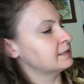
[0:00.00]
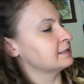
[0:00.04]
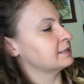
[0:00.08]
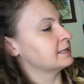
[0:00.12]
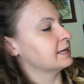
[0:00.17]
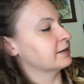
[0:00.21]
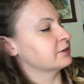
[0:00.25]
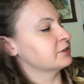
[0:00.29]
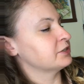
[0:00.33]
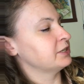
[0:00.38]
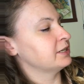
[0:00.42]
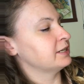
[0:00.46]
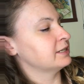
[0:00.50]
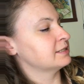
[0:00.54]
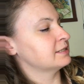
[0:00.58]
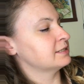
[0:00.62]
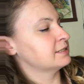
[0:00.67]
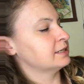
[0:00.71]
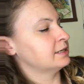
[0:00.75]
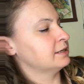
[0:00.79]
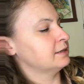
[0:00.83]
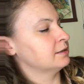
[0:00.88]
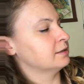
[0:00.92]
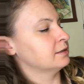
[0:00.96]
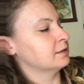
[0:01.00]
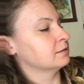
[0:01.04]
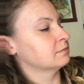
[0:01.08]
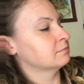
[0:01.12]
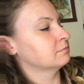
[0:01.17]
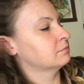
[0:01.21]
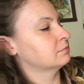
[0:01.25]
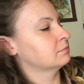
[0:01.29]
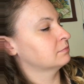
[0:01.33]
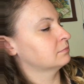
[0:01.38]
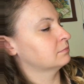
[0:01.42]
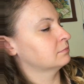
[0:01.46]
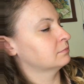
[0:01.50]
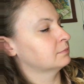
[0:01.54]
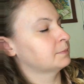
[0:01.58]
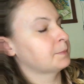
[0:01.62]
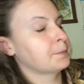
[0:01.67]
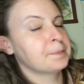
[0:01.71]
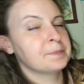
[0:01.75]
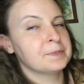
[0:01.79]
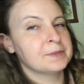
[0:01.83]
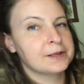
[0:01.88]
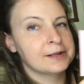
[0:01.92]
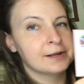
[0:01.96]
is actually a sticker.
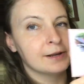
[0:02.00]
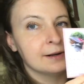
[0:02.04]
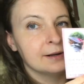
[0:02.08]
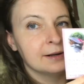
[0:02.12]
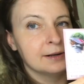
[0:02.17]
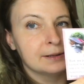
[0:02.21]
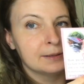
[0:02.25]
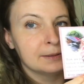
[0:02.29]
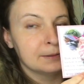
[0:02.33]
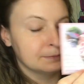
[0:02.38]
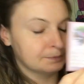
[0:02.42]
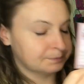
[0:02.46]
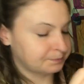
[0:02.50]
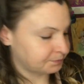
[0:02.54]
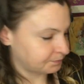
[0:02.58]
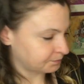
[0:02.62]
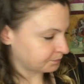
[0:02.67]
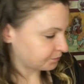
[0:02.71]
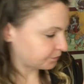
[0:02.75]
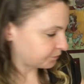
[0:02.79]
Um,